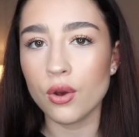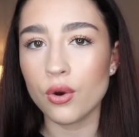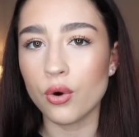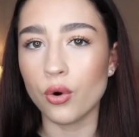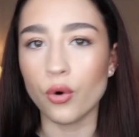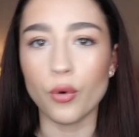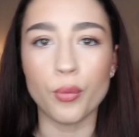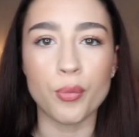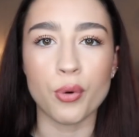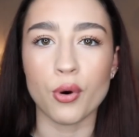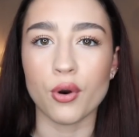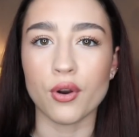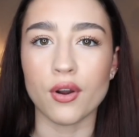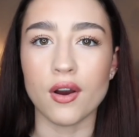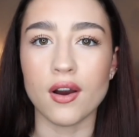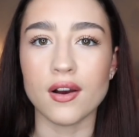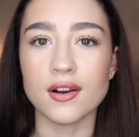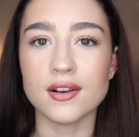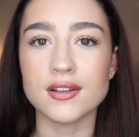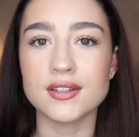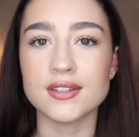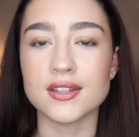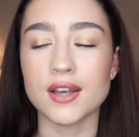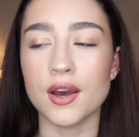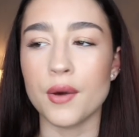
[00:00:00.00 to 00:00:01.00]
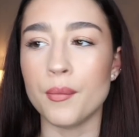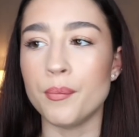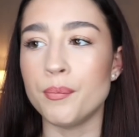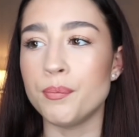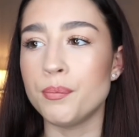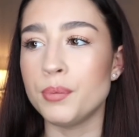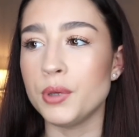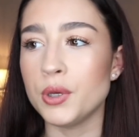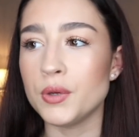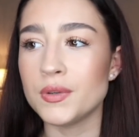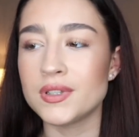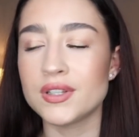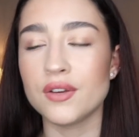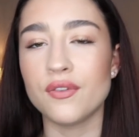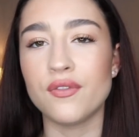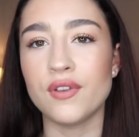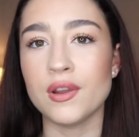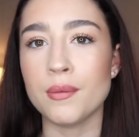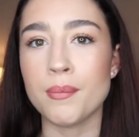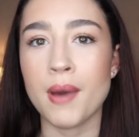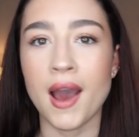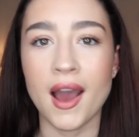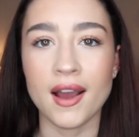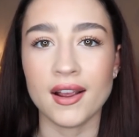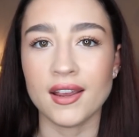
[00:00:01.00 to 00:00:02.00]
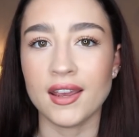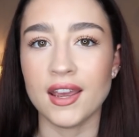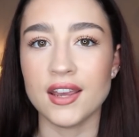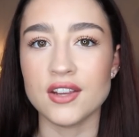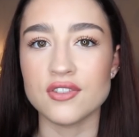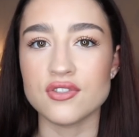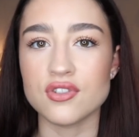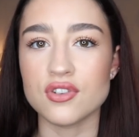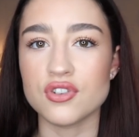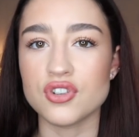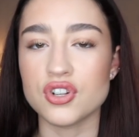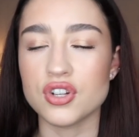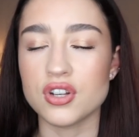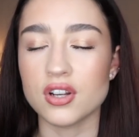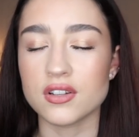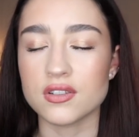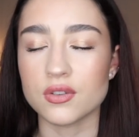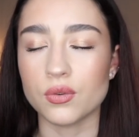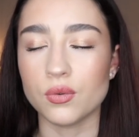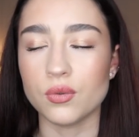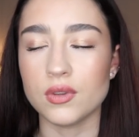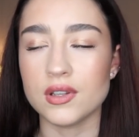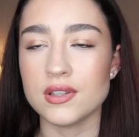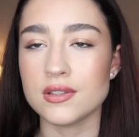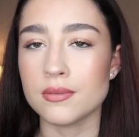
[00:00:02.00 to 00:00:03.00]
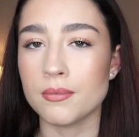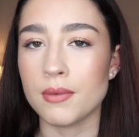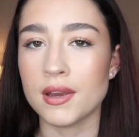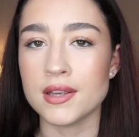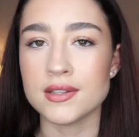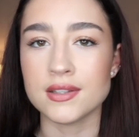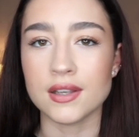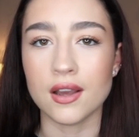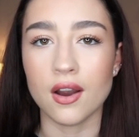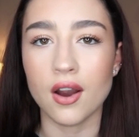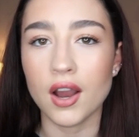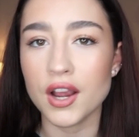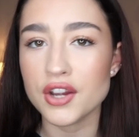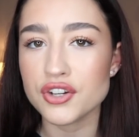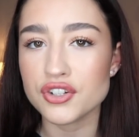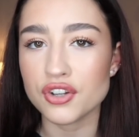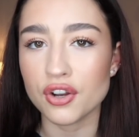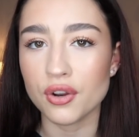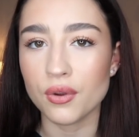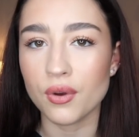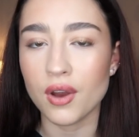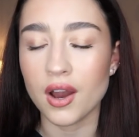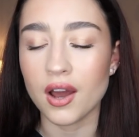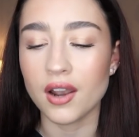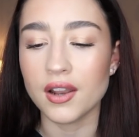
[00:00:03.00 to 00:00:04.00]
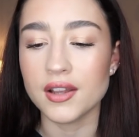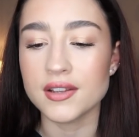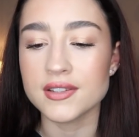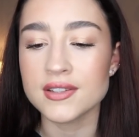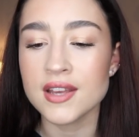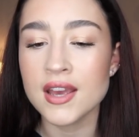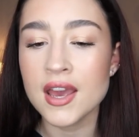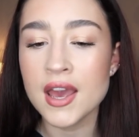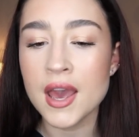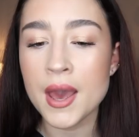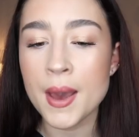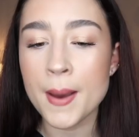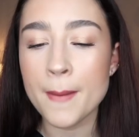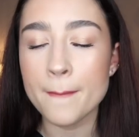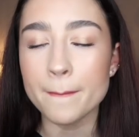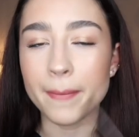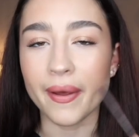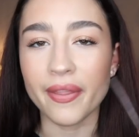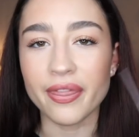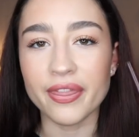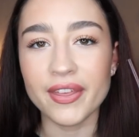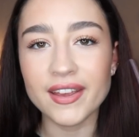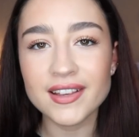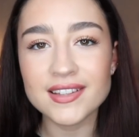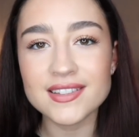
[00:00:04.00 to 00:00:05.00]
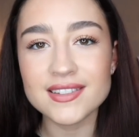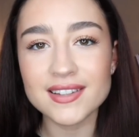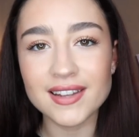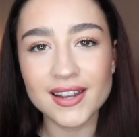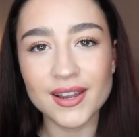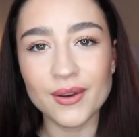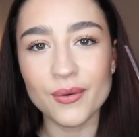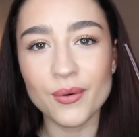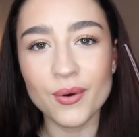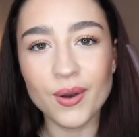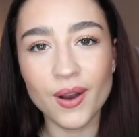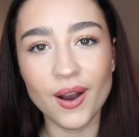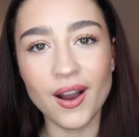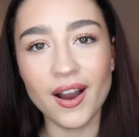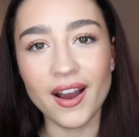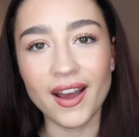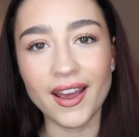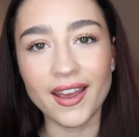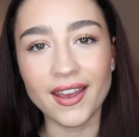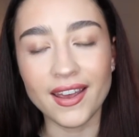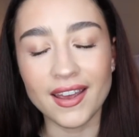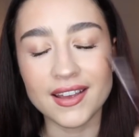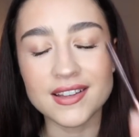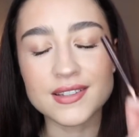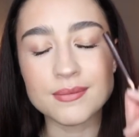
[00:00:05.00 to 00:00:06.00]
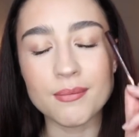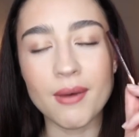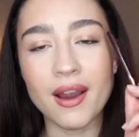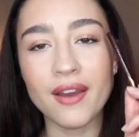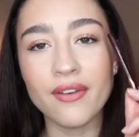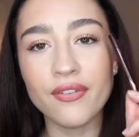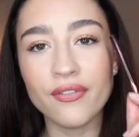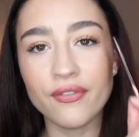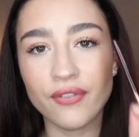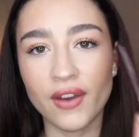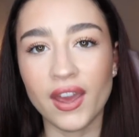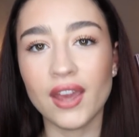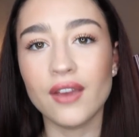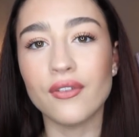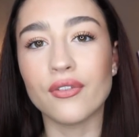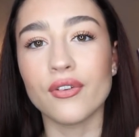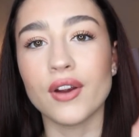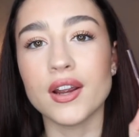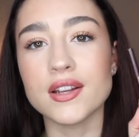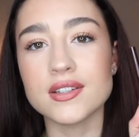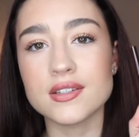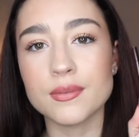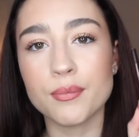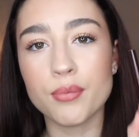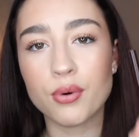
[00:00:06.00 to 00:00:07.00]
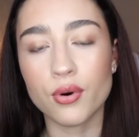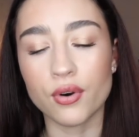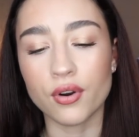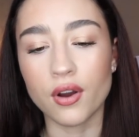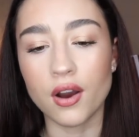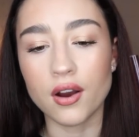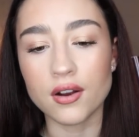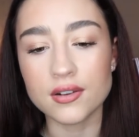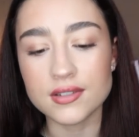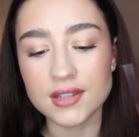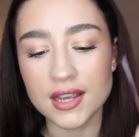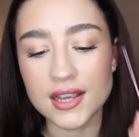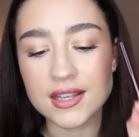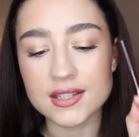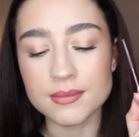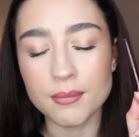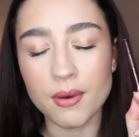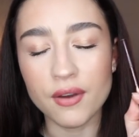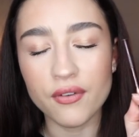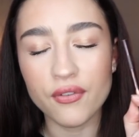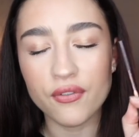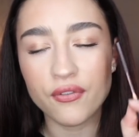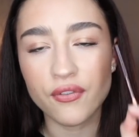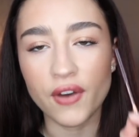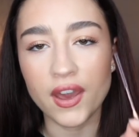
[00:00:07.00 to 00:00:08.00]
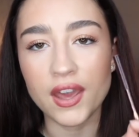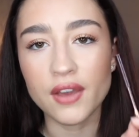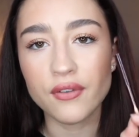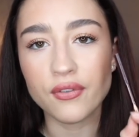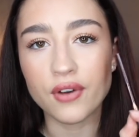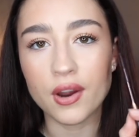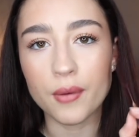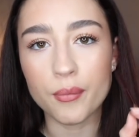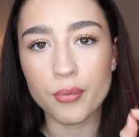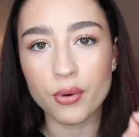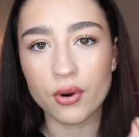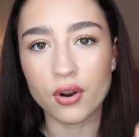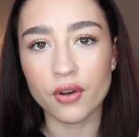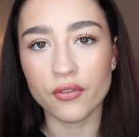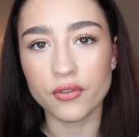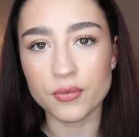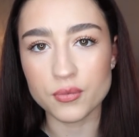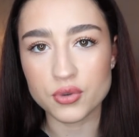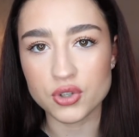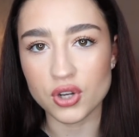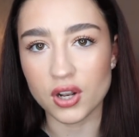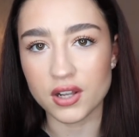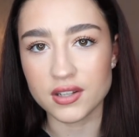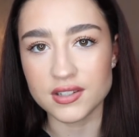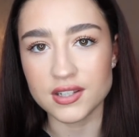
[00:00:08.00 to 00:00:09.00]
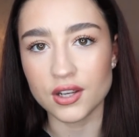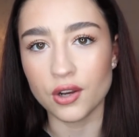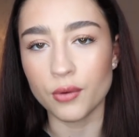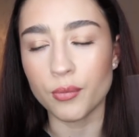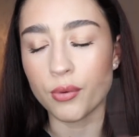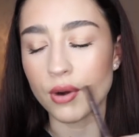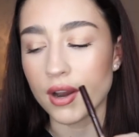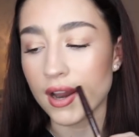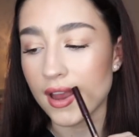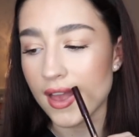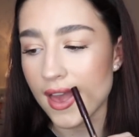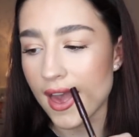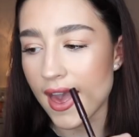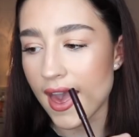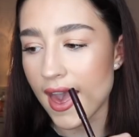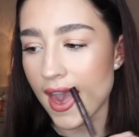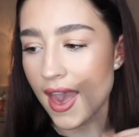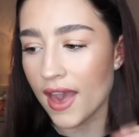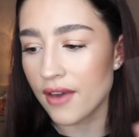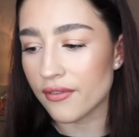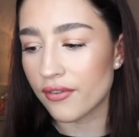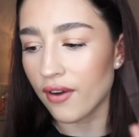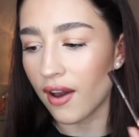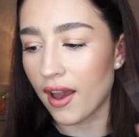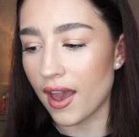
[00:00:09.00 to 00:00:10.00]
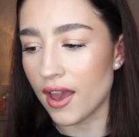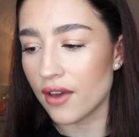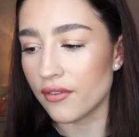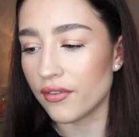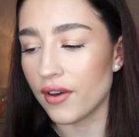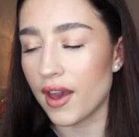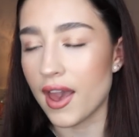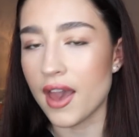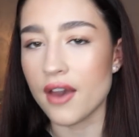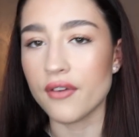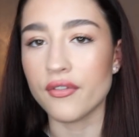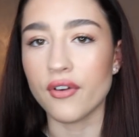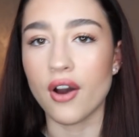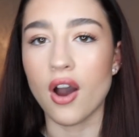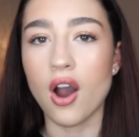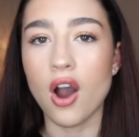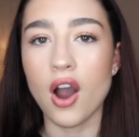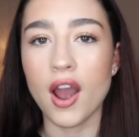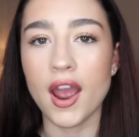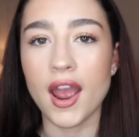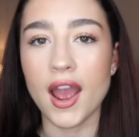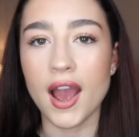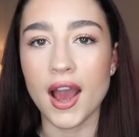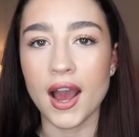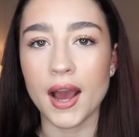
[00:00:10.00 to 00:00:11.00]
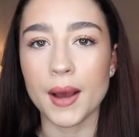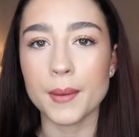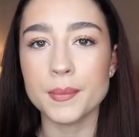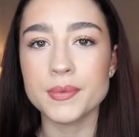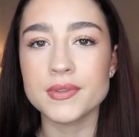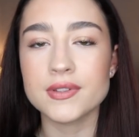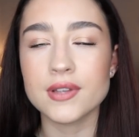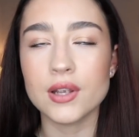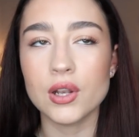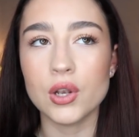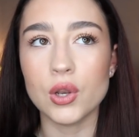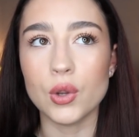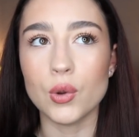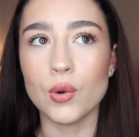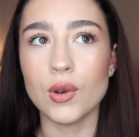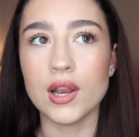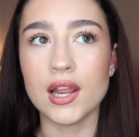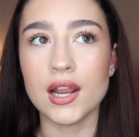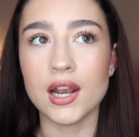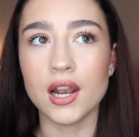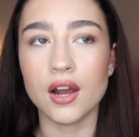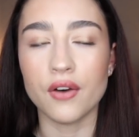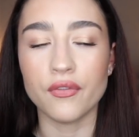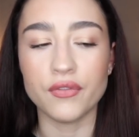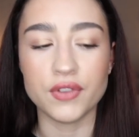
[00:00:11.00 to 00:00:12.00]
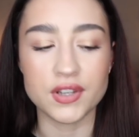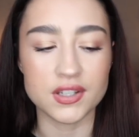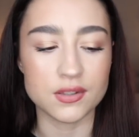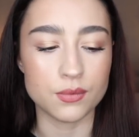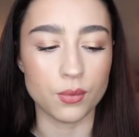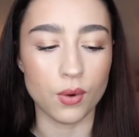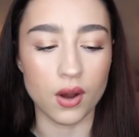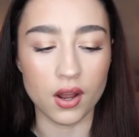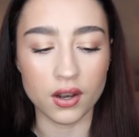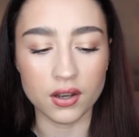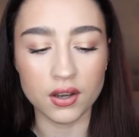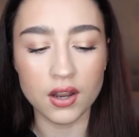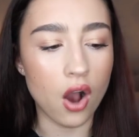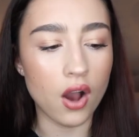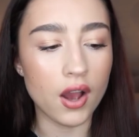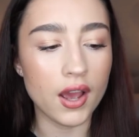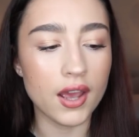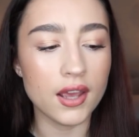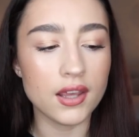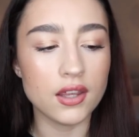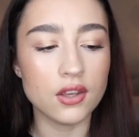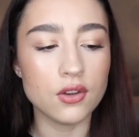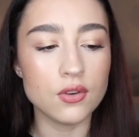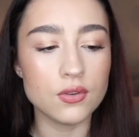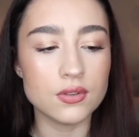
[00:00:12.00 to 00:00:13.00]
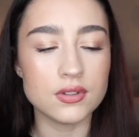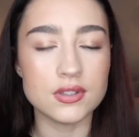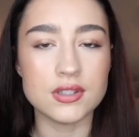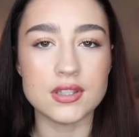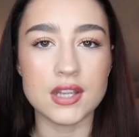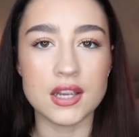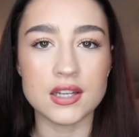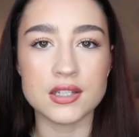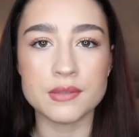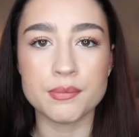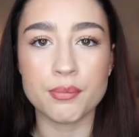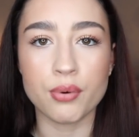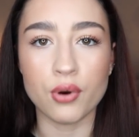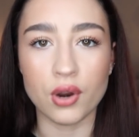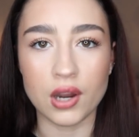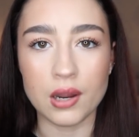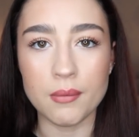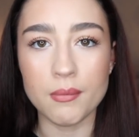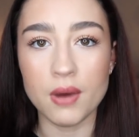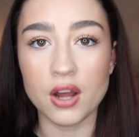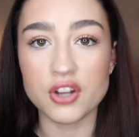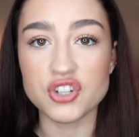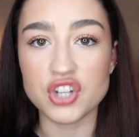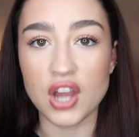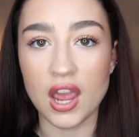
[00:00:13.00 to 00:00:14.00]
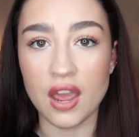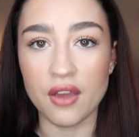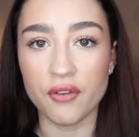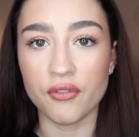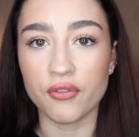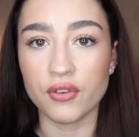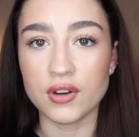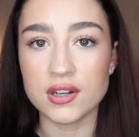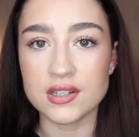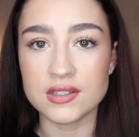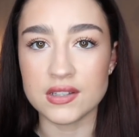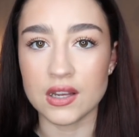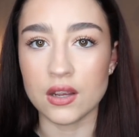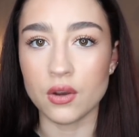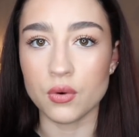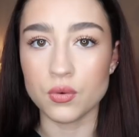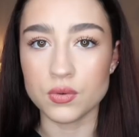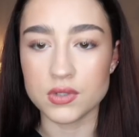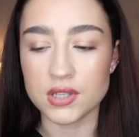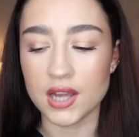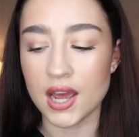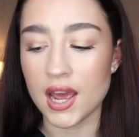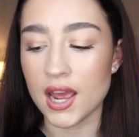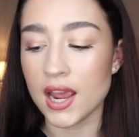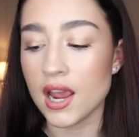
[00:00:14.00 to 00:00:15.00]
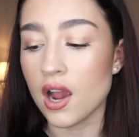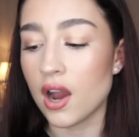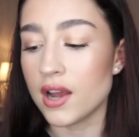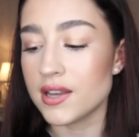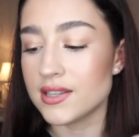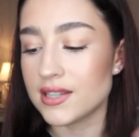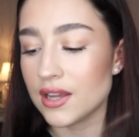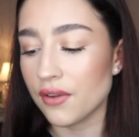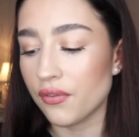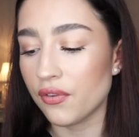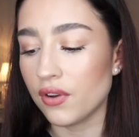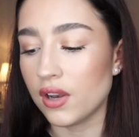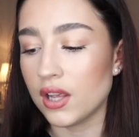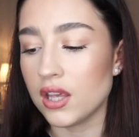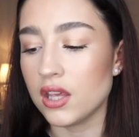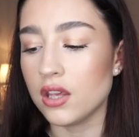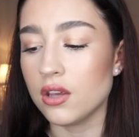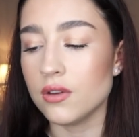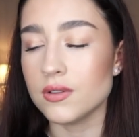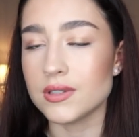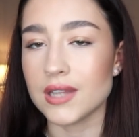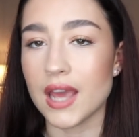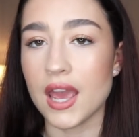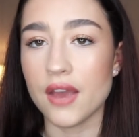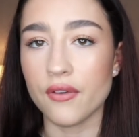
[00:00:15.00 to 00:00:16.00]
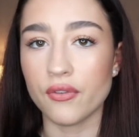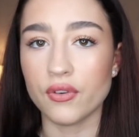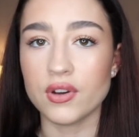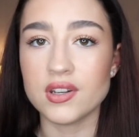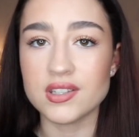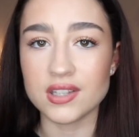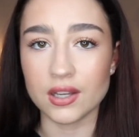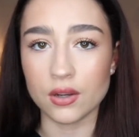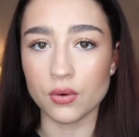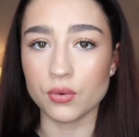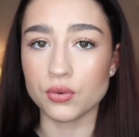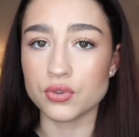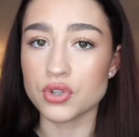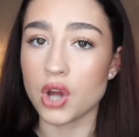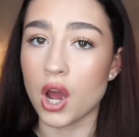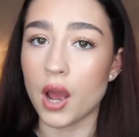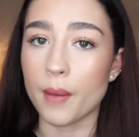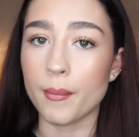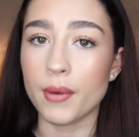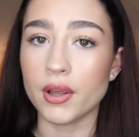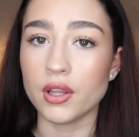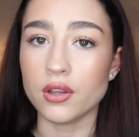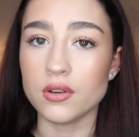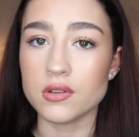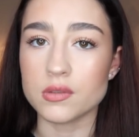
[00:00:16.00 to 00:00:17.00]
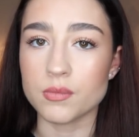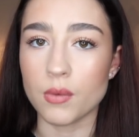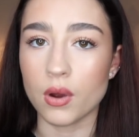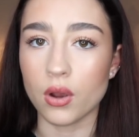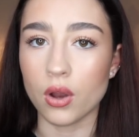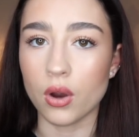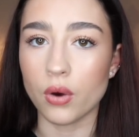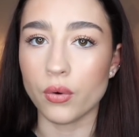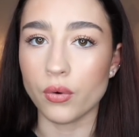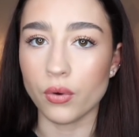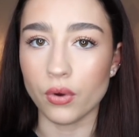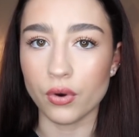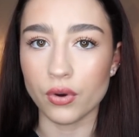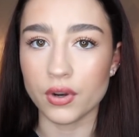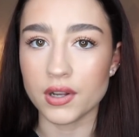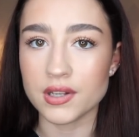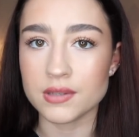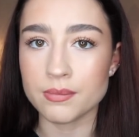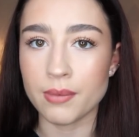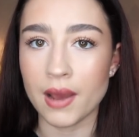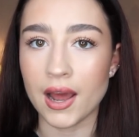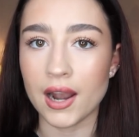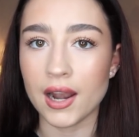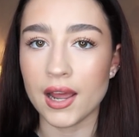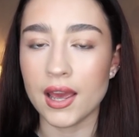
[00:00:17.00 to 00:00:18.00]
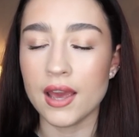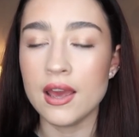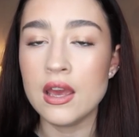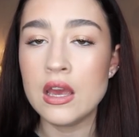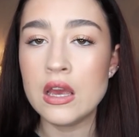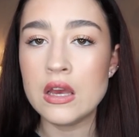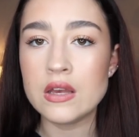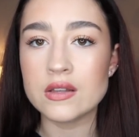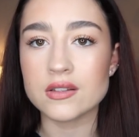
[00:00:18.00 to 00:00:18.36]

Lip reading: cool products that are beautifully packaged, and she does all these amazing eyeshadow colours, but this little guy is my favourite product. It's my favourite product from Charlotte Tilbury ever, ever, ever. I absolutely love this one. I use this pretty much every single day. I definitely use it every single time I use my Golden Goddess palette.